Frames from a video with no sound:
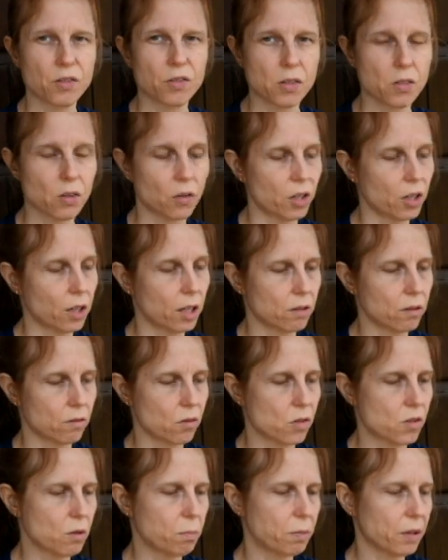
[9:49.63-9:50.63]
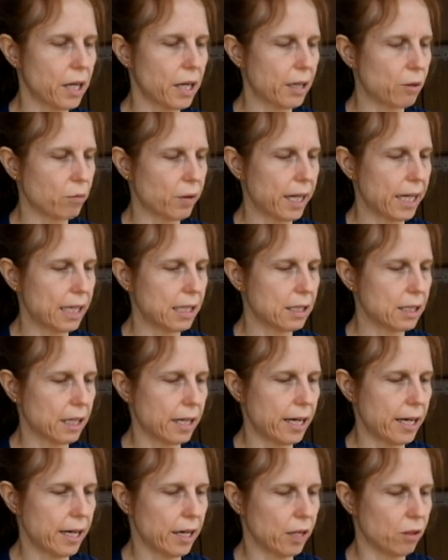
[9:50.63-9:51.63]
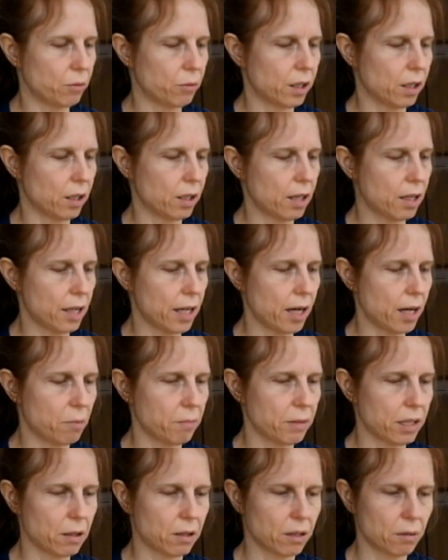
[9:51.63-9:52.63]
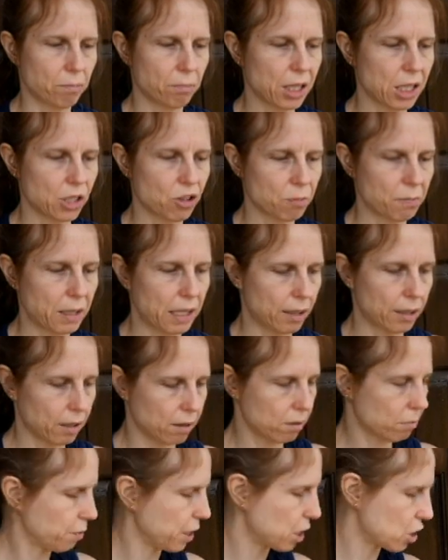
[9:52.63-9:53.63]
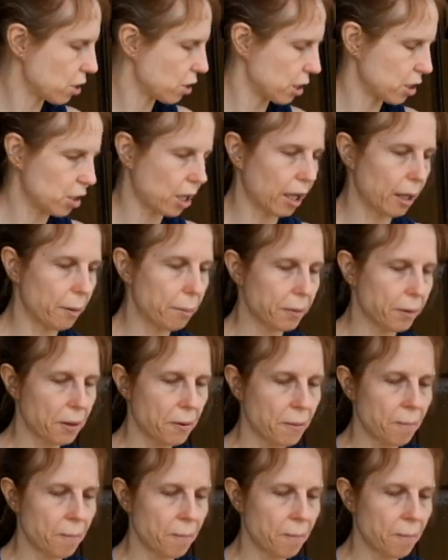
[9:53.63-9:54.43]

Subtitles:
So they're super lightweight and will help me to pitch the tarp.